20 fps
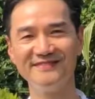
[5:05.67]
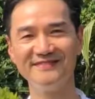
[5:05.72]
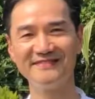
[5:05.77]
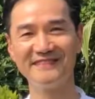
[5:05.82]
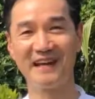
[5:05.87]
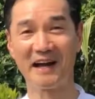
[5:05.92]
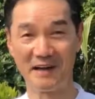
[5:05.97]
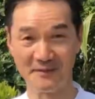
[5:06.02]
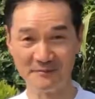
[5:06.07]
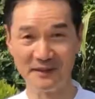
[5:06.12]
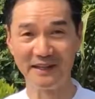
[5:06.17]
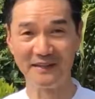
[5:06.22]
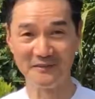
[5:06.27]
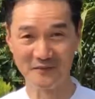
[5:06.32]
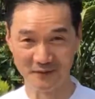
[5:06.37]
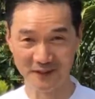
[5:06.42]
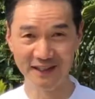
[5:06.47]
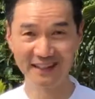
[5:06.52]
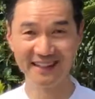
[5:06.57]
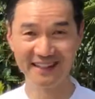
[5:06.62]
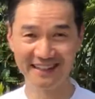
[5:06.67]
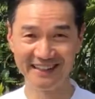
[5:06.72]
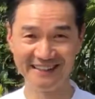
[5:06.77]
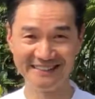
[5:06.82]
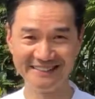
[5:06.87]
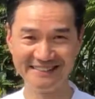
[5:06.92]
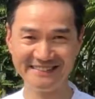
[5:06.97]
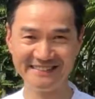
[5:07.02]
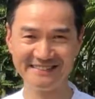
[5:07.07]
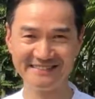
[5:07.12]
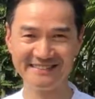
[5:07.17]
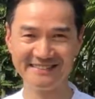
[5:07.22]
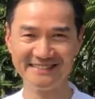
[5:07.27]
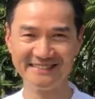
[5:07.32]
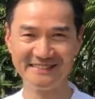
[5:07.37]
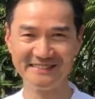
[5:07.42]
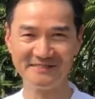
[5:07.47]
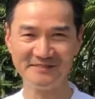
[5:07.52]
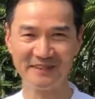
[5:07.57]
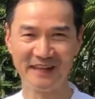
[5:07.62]
I mean, really?
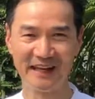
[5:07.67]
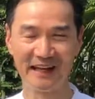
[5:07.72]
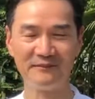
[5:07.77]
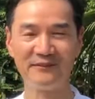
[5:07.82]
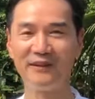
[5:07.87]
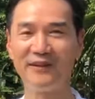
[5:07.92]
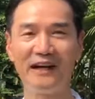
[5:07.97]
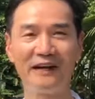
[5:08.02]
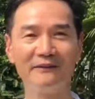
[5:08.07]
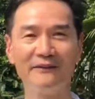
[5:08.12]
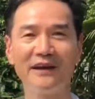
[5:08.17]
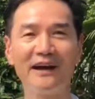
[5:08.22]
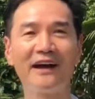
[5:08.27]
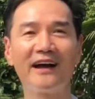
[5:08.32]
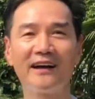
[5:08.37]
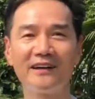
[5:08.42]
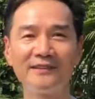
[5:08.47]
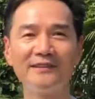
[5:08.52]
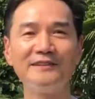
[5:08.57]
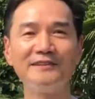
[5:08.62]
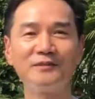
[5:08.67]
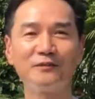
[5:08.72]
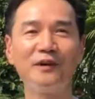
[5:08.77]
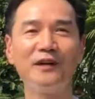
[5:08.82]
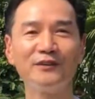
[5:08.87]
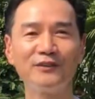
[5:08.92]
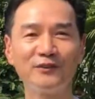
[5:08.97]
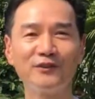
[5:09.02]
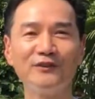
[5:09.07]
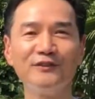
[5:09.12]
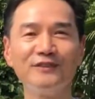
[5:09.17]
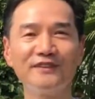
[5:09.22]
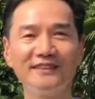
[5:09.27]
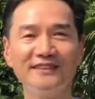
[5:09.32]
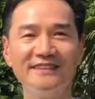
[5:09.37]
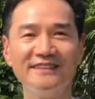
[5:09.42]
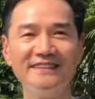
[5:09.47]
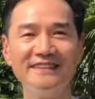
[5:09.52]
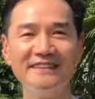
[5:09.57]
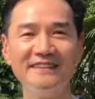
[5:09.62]
Have you ever asked this question?
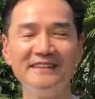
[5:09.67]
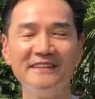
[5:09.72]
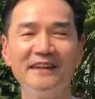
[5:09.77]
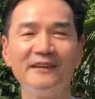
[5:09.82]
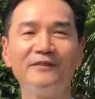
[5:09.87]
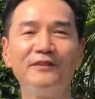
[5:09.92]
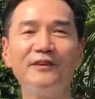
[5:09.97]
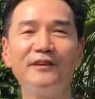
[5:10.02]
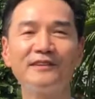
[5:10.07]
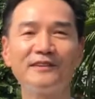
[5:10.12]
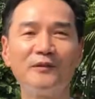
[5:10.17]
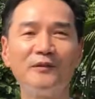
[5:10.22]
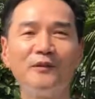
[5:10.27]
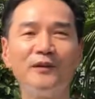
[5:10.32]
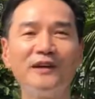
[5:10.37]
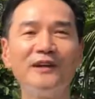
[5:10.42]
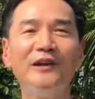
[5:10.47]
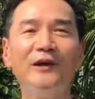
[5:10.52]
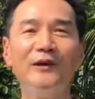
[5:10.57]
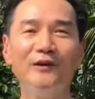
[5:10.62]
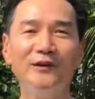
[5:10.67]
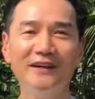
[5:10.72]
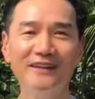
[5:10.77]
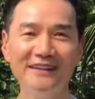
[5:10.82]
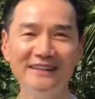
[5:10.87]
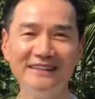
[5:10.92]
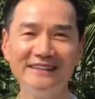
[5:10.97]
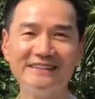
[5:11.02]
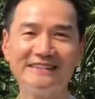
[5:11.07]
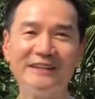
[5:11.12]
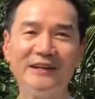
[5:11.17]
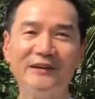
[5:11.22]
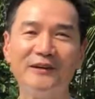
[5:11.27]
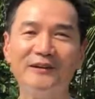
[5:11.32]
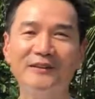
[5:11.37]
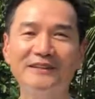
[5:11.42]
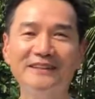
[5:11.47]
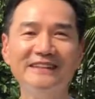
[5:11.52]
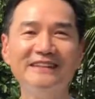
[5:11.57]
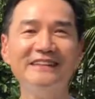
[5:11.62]
If you are the one who,
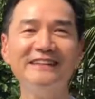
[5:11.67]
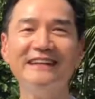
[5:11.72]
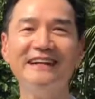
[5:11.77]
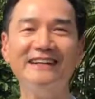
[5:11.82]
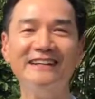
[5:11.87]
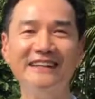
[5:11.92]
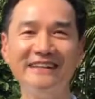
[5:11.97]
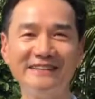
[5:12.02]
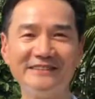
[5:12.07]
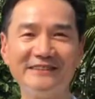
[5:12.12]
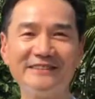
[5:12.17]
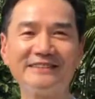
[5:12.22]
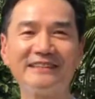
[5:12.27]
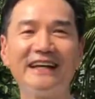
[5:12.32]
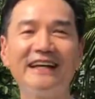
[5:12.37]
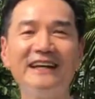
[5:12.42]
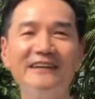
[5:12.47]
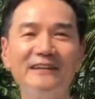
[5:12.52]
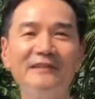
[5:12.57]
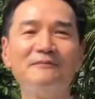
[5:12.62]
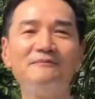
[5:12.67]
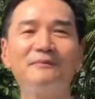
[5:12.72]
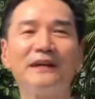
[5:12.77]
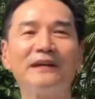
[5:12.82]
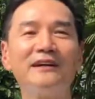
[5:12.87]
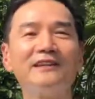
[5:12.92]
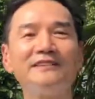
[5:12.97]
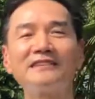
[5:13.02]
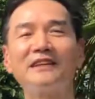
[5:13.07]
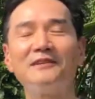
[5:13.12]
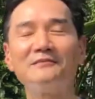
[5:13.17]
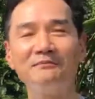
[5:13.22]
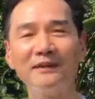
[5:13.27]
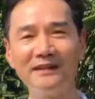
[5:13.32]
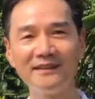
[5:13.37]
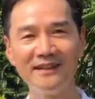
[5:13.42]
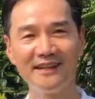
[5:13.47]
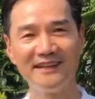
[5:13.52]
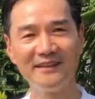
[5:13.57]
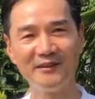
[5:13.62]
to say, because of the
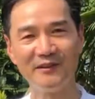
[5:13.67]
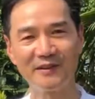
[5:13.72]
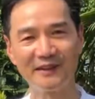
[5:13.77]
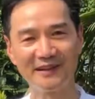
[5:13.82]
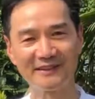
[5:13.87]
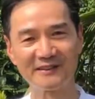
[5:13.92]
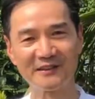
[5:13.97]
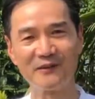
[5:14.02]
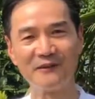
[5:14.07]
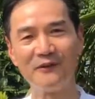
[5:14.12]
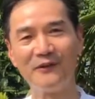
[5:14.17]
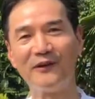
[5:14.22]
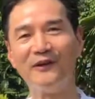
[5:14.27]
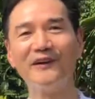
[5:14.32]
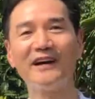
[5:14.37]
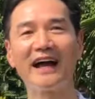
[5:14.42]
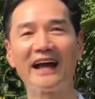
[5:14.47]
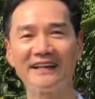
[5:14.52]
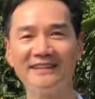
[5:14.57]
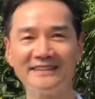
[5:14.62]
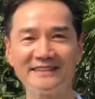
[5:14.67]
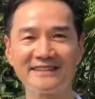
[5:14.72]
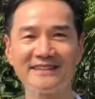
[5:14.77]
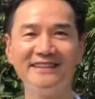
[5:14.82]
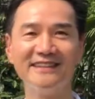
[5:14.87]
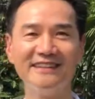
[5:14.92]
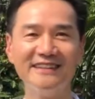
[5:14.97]
money, you got the wrong answer.